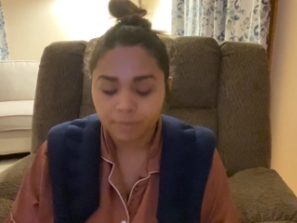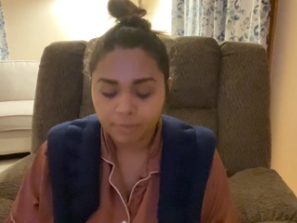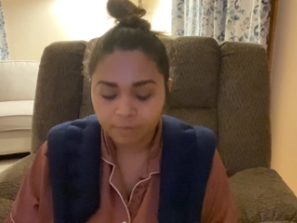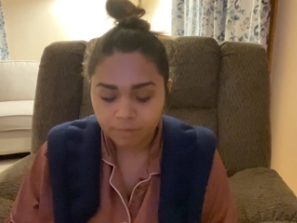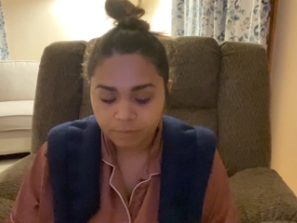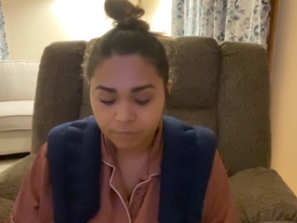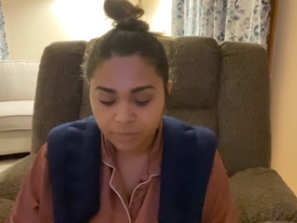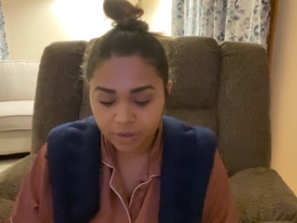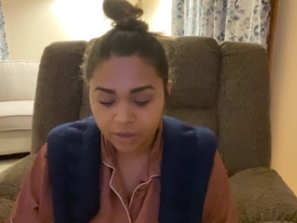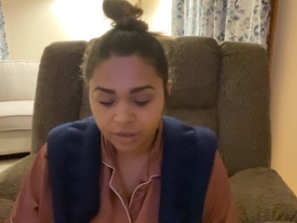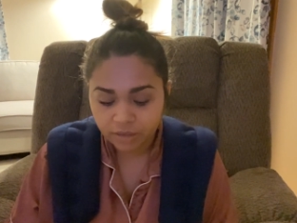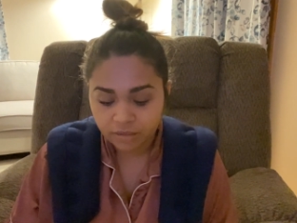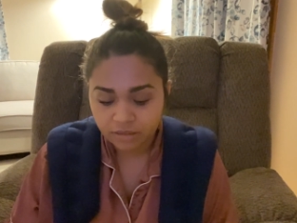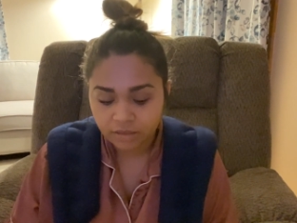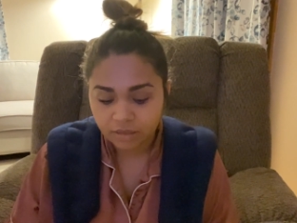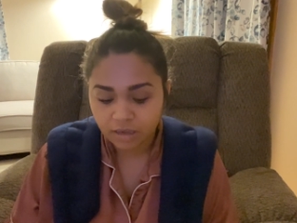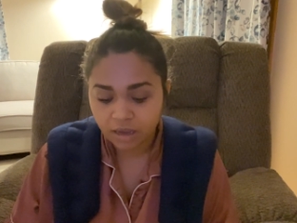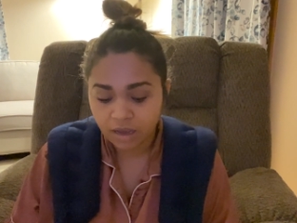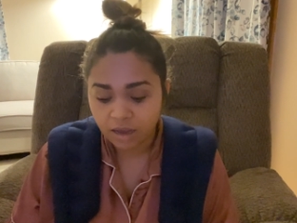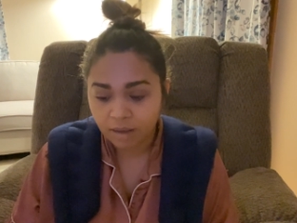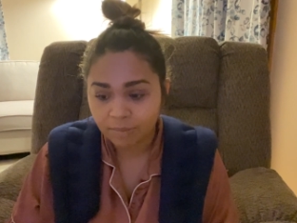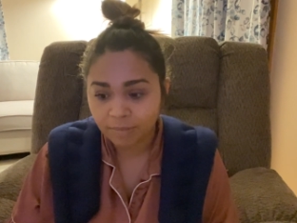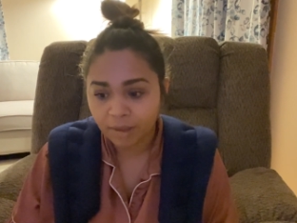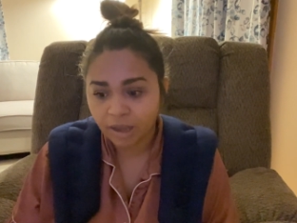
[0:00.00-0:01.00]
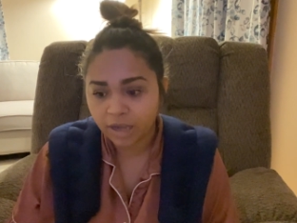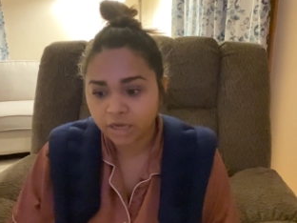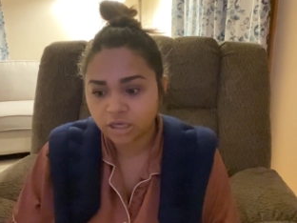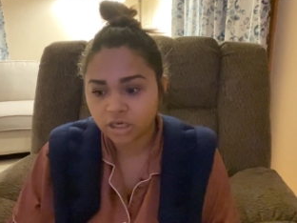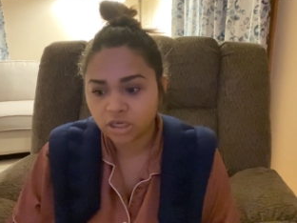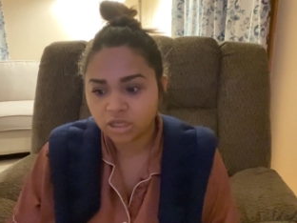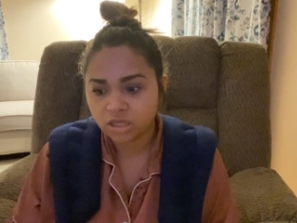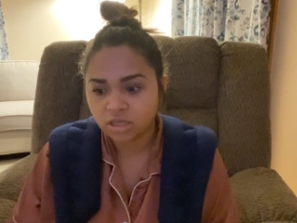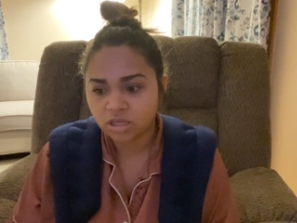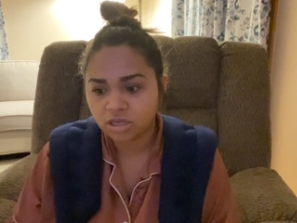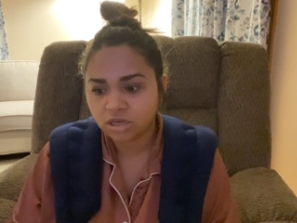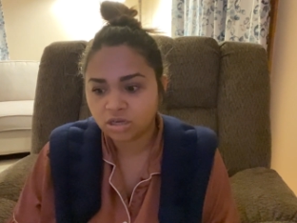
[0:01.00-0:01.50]
But I
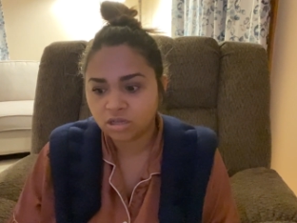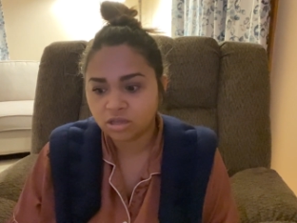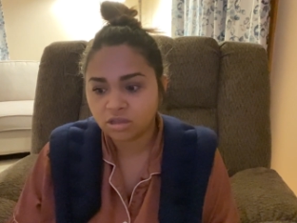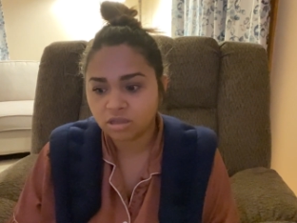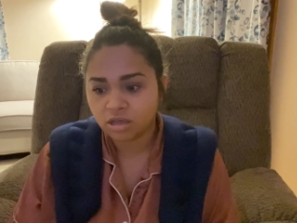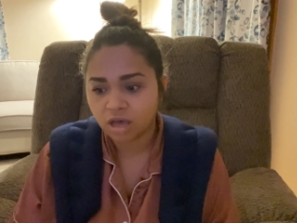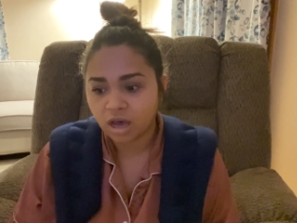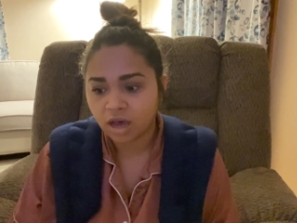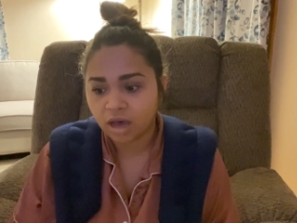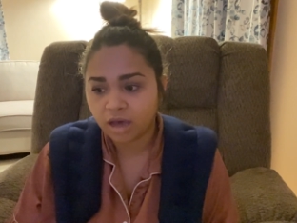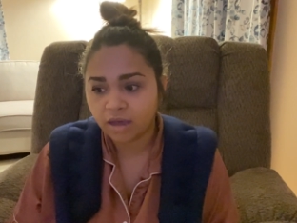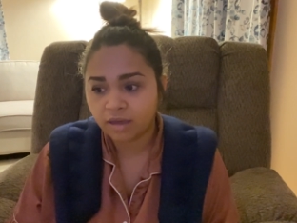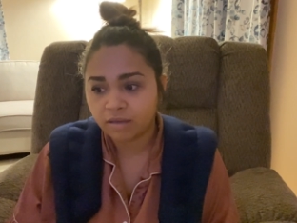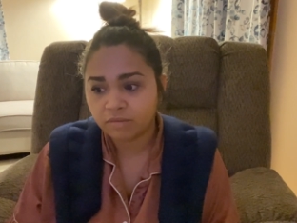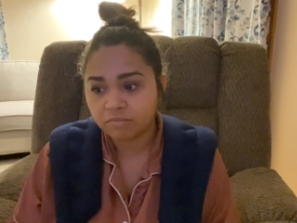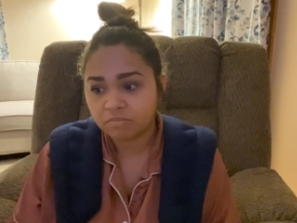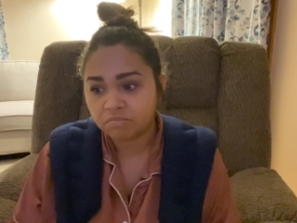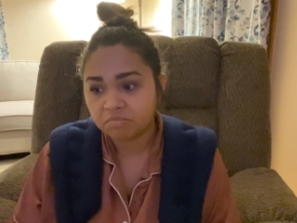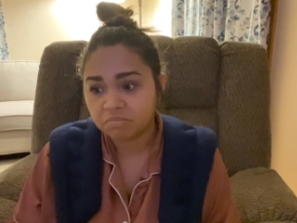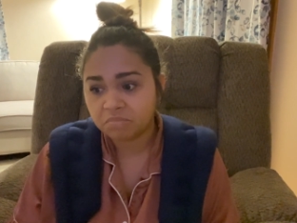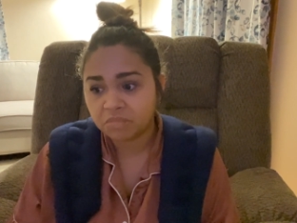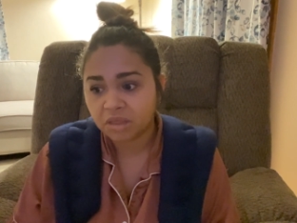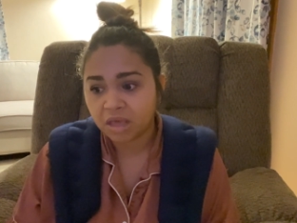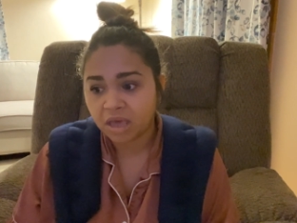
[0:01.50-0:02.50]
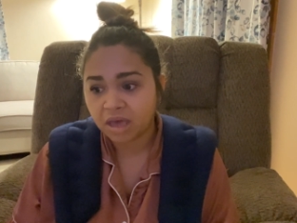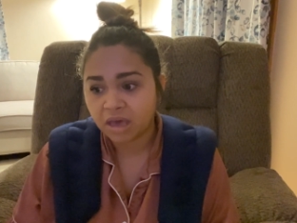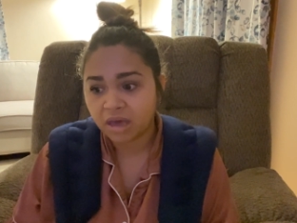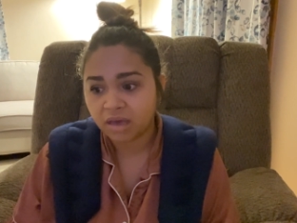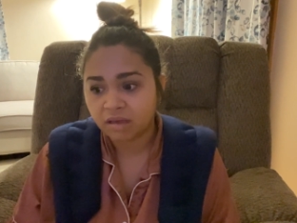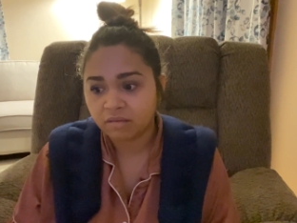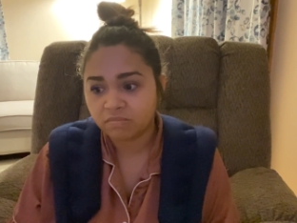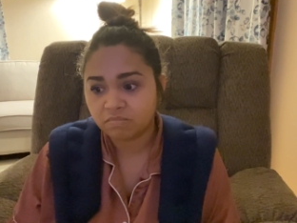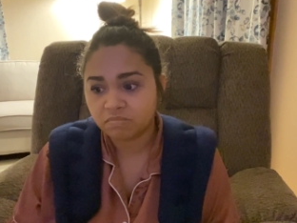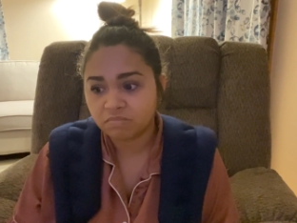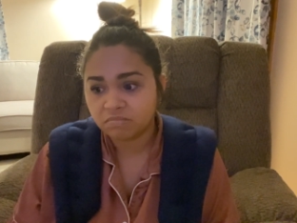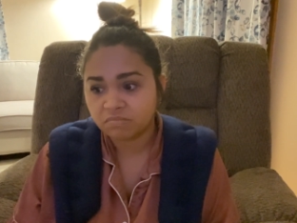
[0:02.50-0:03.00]
just thought
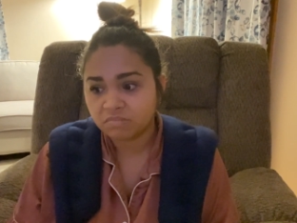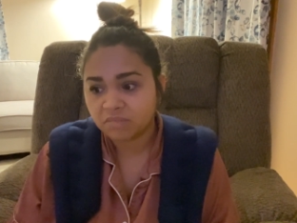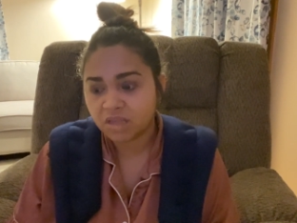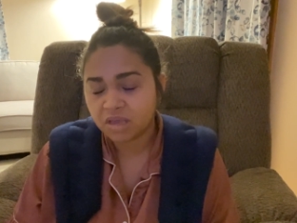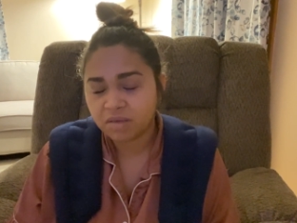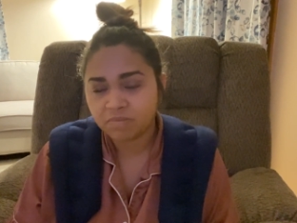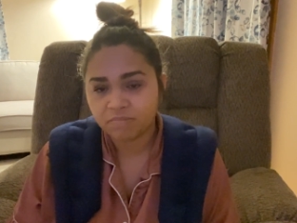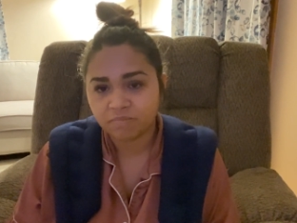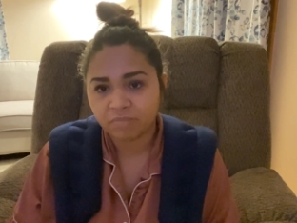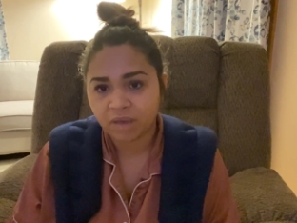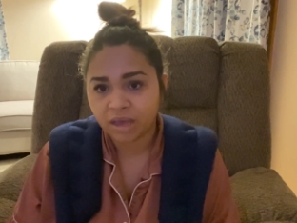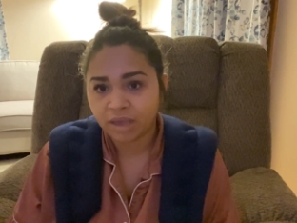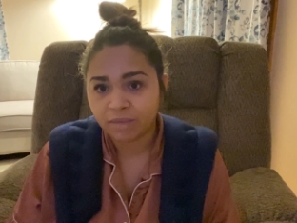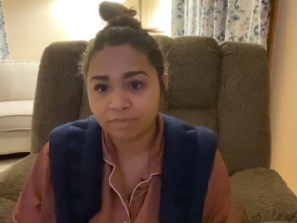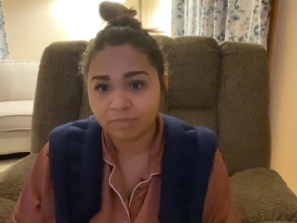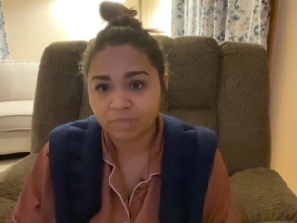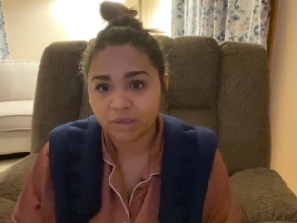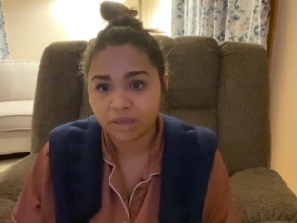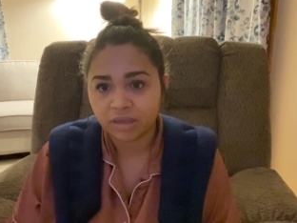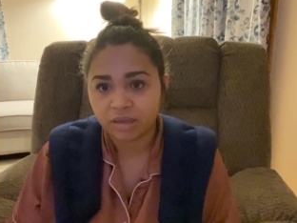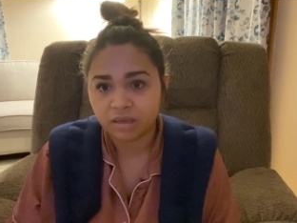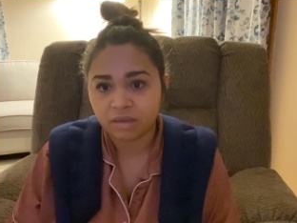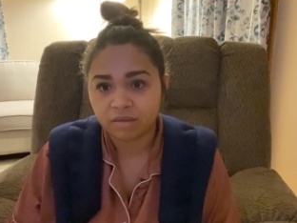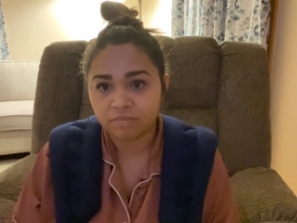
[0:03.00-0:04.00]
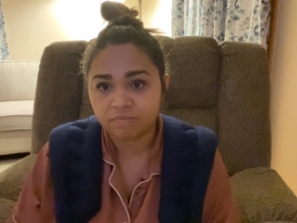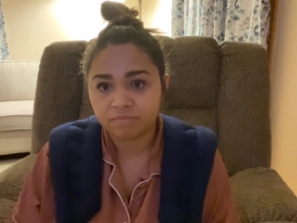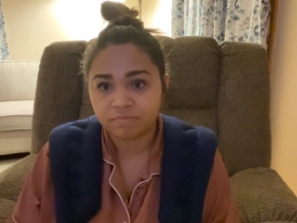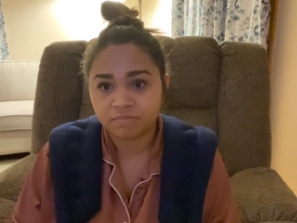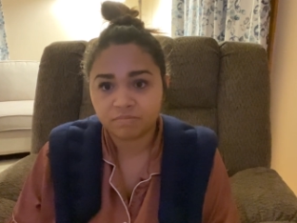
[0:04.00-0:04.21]
that it might be